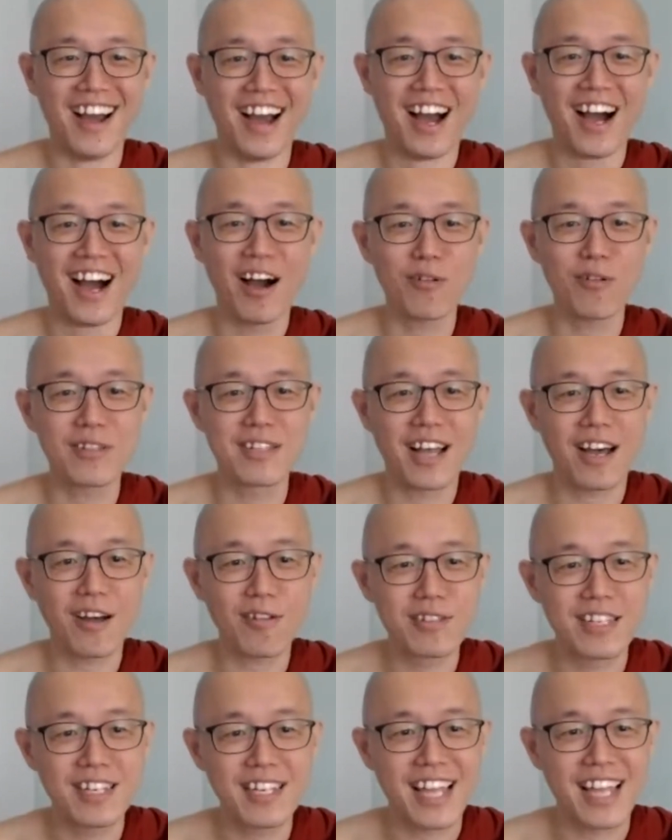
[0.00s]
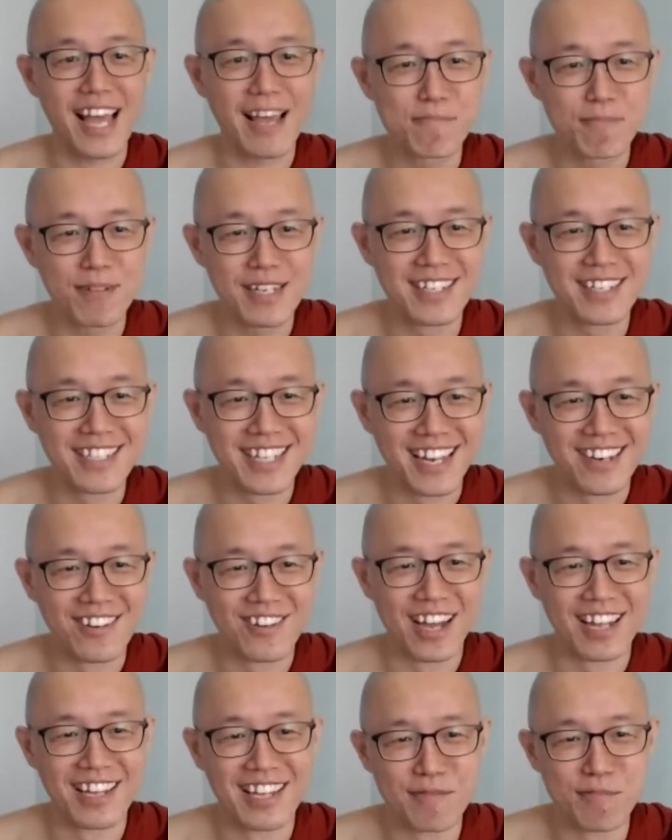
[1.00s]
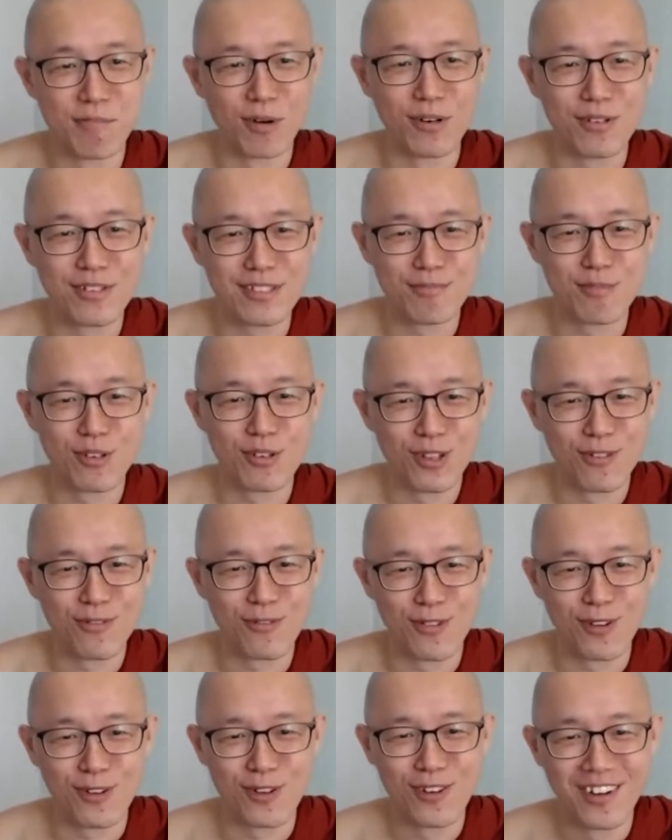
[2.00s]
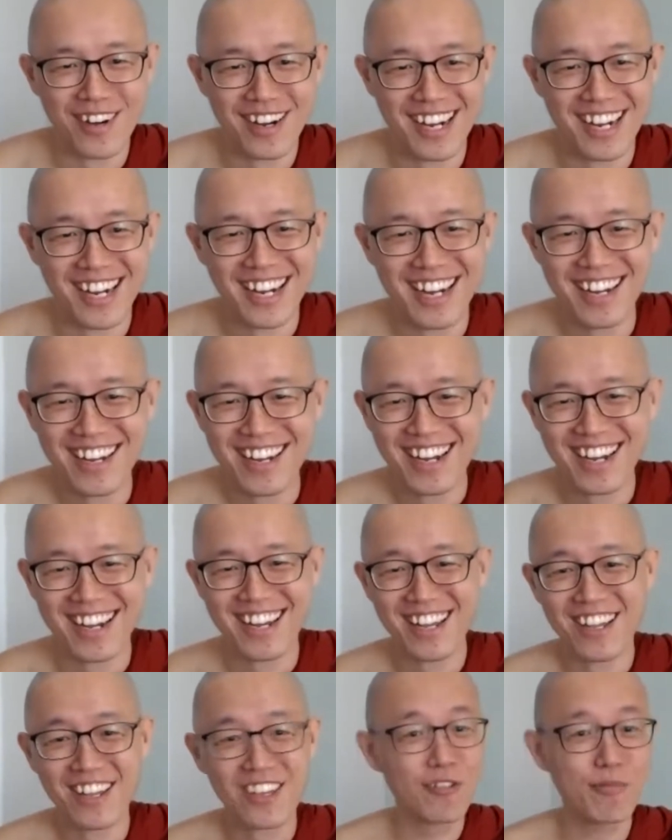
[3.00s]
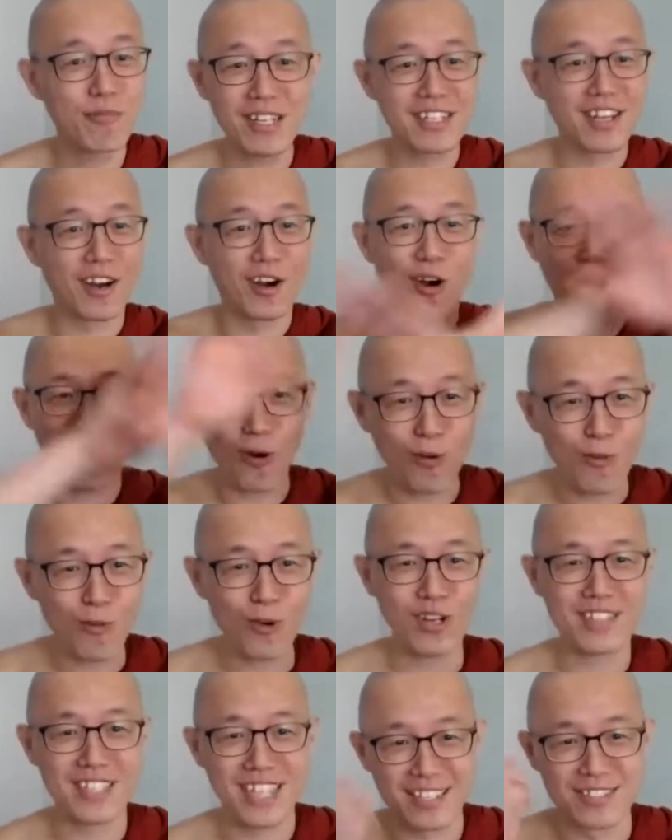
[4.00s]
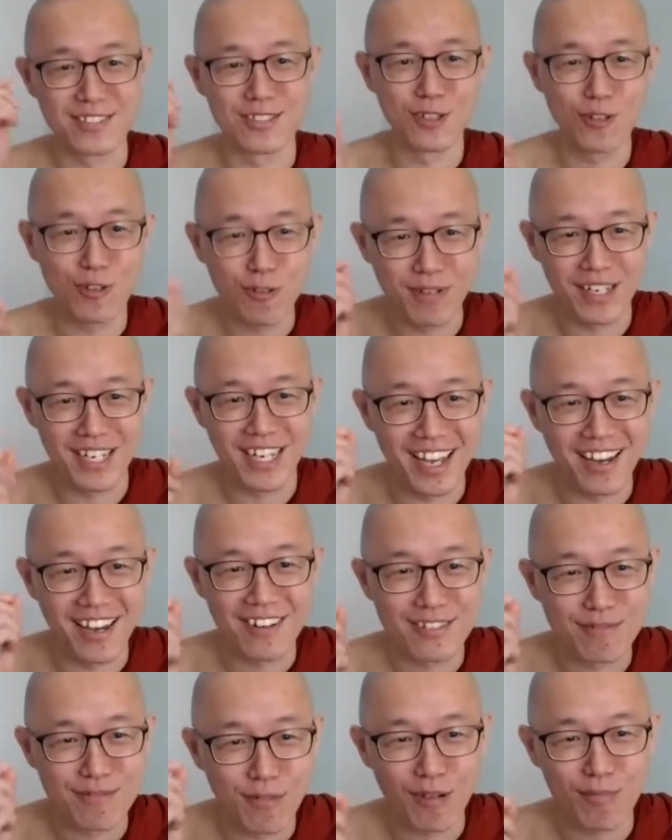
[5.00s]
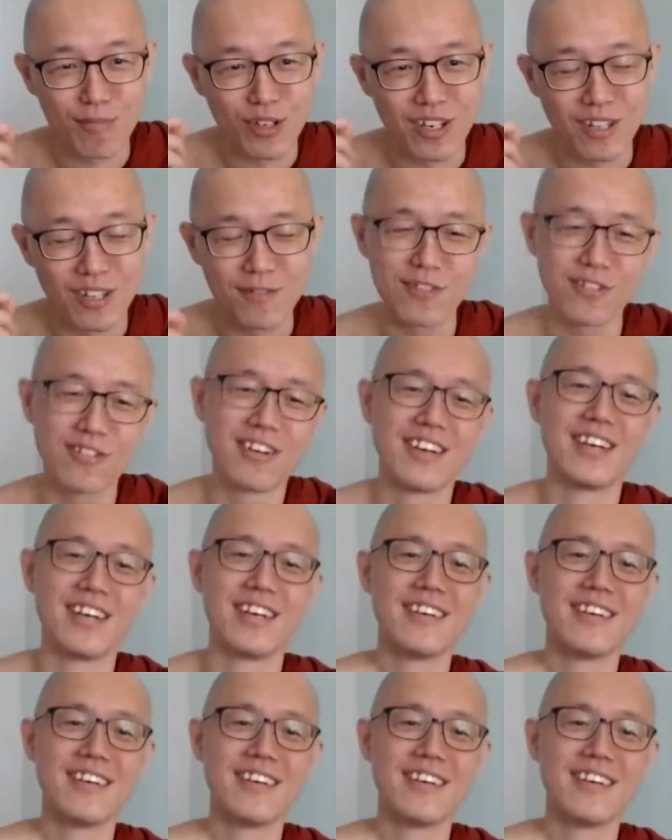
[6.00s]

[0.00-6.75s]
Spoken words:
How did it happen that you are the most beautiful? You mean the whole world, there's nobody else more beautiful?